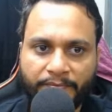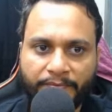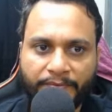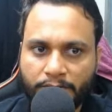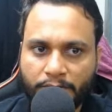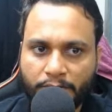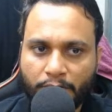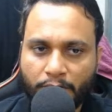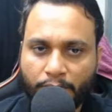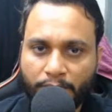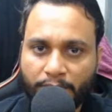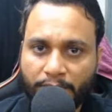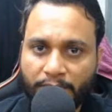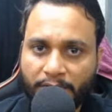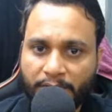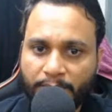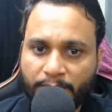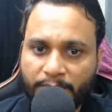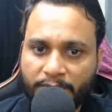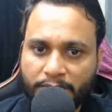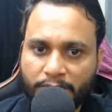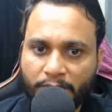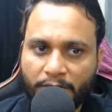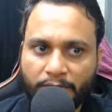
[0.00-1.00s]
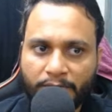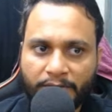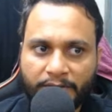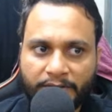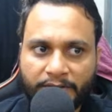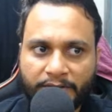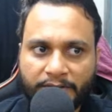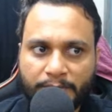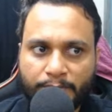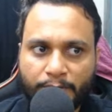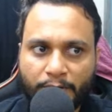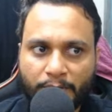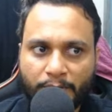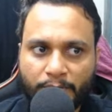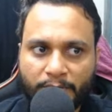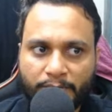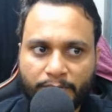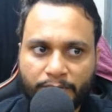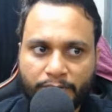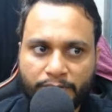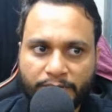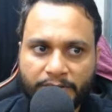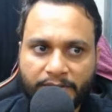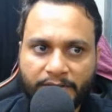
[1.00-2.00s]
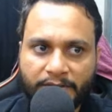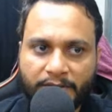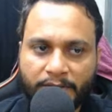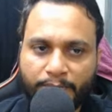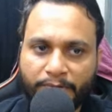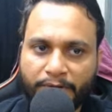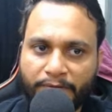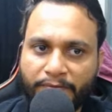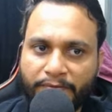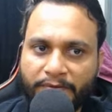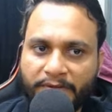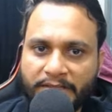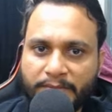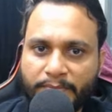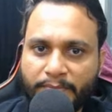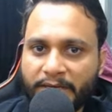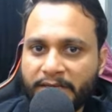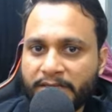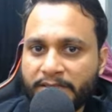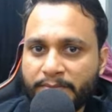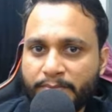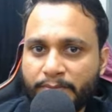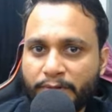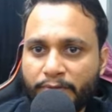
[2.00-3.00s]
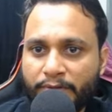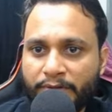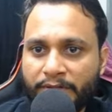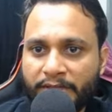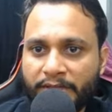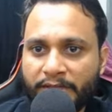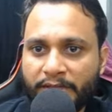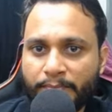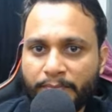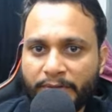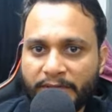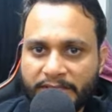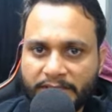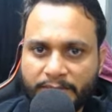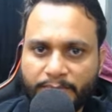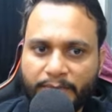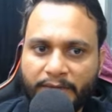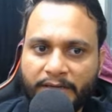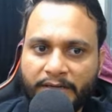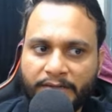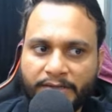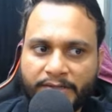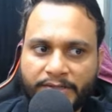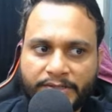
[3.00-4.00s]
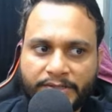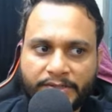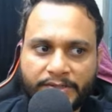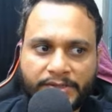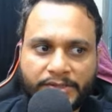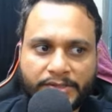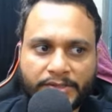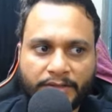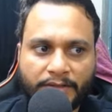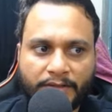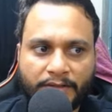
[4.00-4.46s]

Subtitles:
So we will be solving this problem using the prefix max beauty plus binary search.